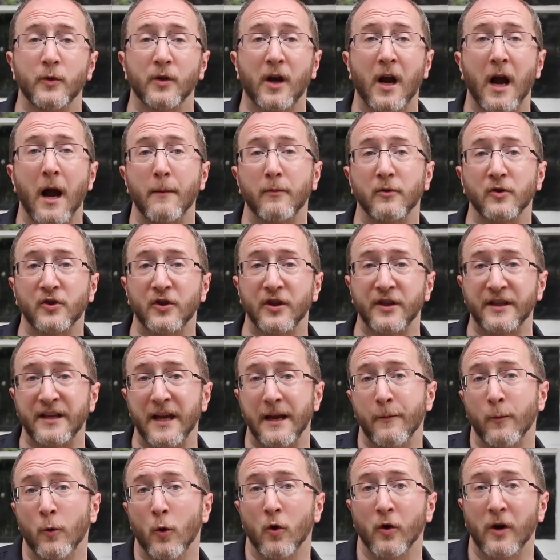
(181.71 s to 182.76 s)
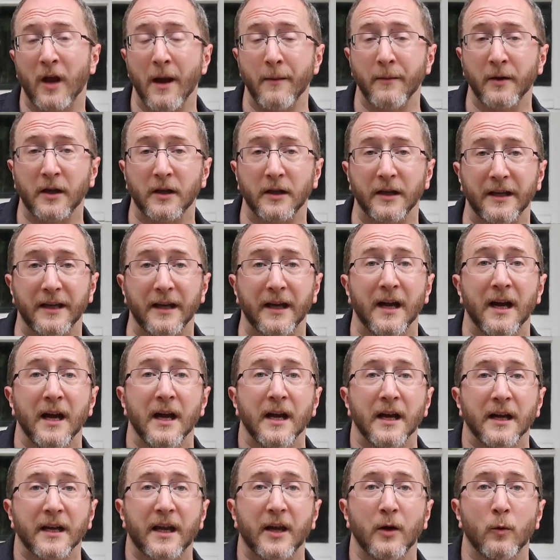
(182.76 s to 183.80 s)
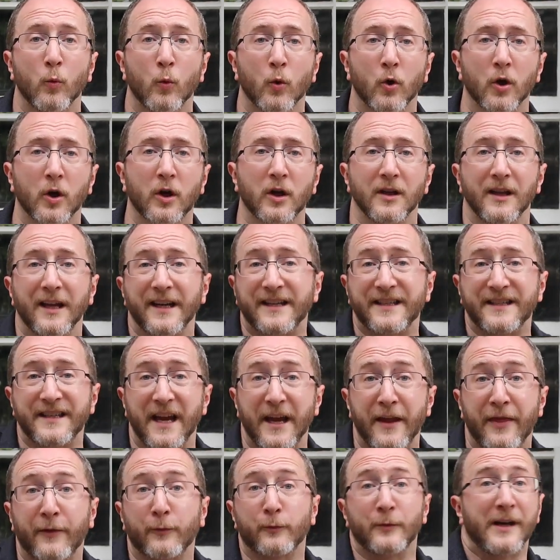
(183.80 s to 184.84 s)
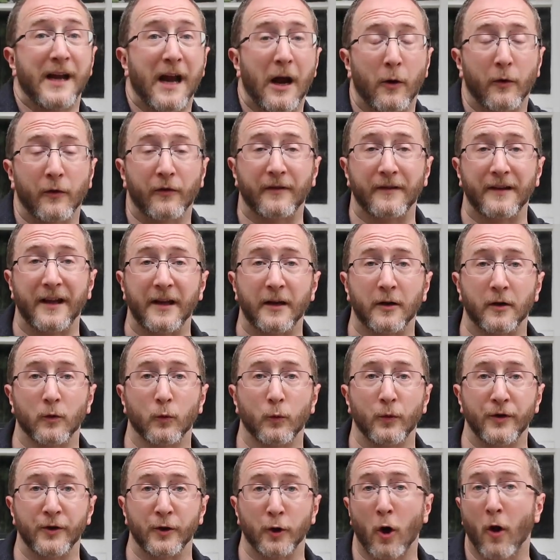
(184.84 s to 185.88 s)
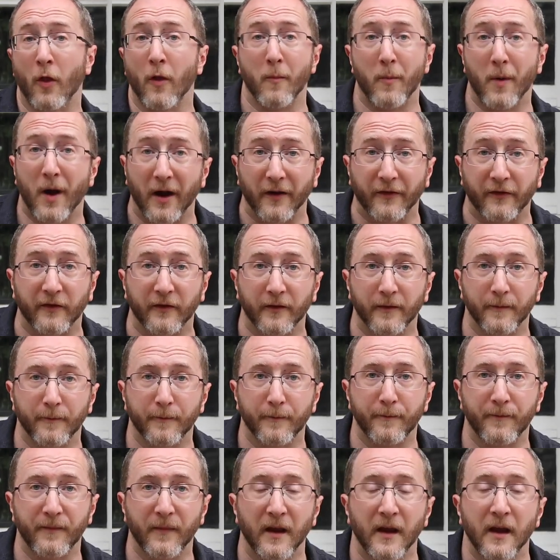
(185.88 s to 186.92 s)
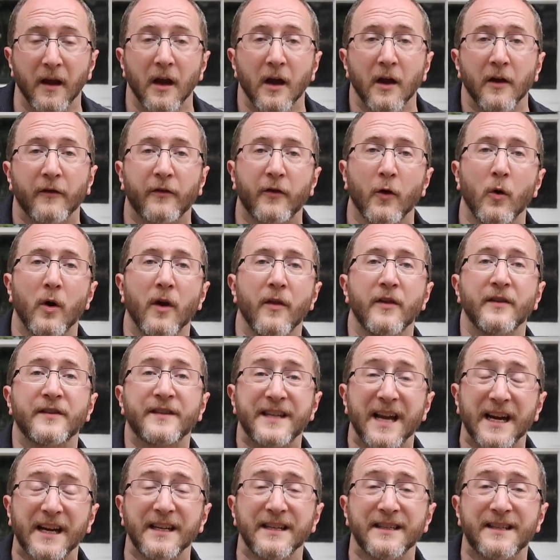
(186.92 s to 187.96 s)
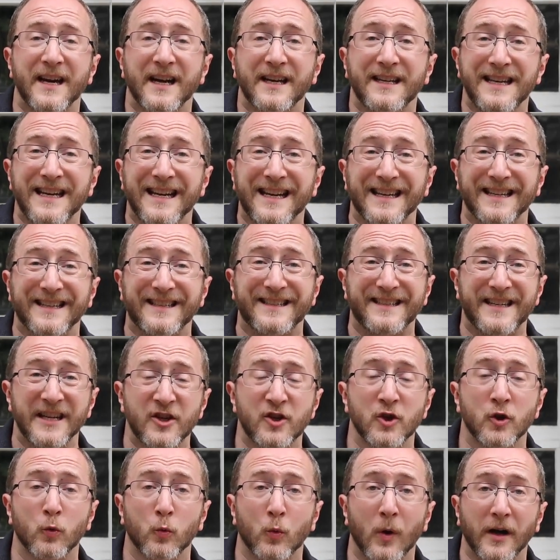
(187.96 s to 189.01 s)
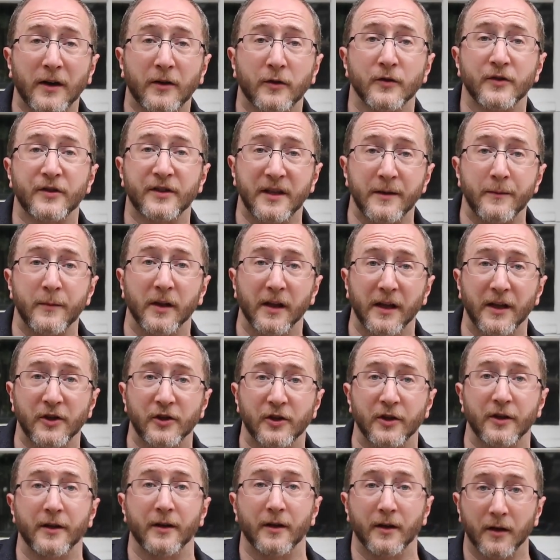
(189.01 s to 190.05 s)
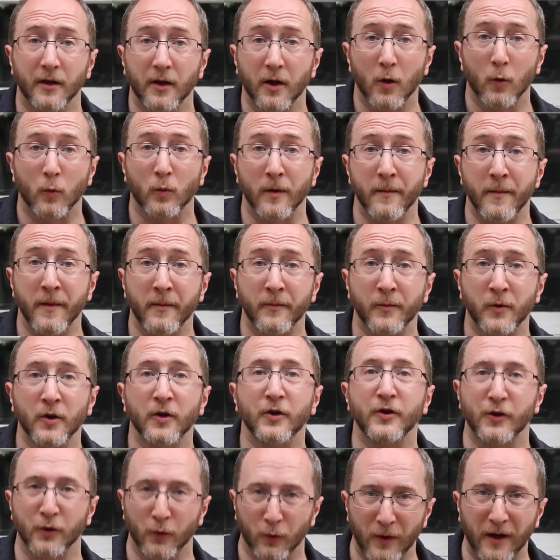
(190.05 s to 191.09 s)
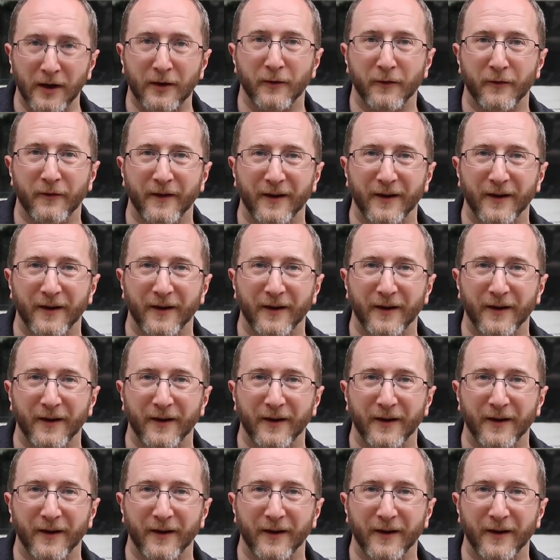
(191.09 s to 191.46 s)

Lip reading: to accomplish the same goal chemically, can work like, say, 3 hours later when you're on the bus. So the second technique is digital rectal stimulation. Remember your rectal